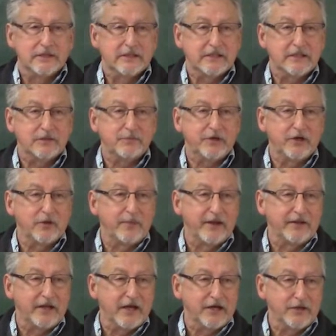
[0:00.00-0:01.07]
Think a minute
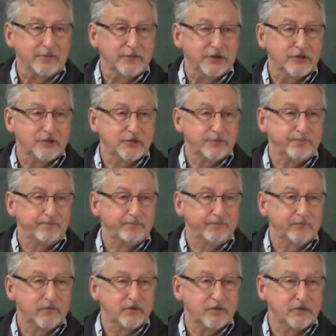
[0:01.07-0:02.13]
about that image.
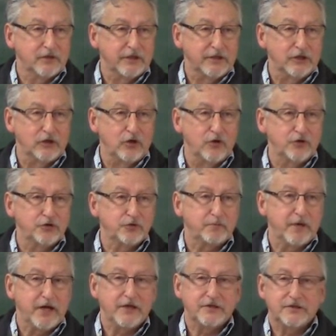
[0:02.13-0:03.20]
Enclosed
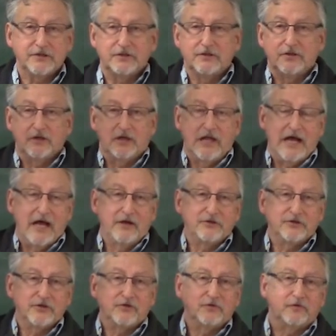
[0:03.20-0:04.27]
space,
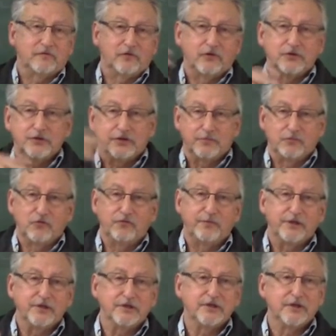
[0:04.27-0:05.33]
clouds, the universe, the
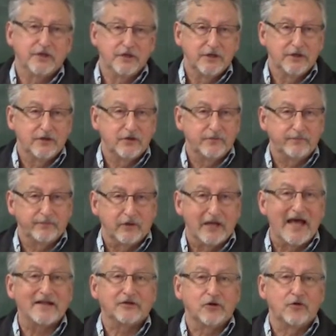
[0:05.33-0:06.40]
movement, a
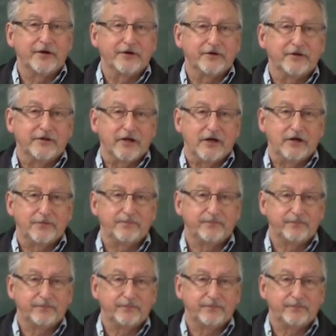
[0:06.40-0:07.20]
lot going on there.